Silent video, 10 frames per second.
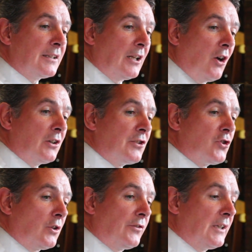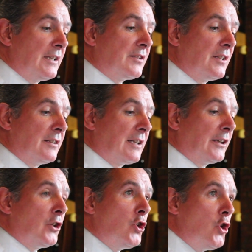The long and the short of it is that
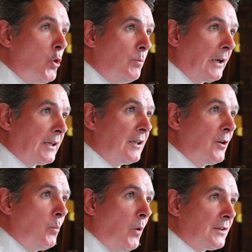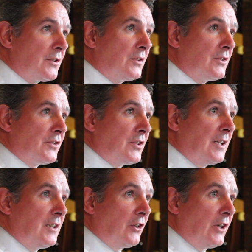nobody wants to
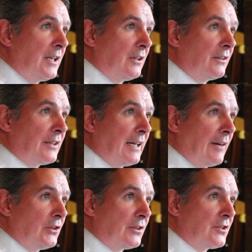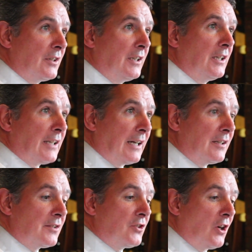see or hear that evidence. That
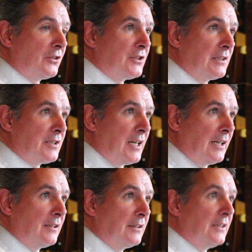is not until today.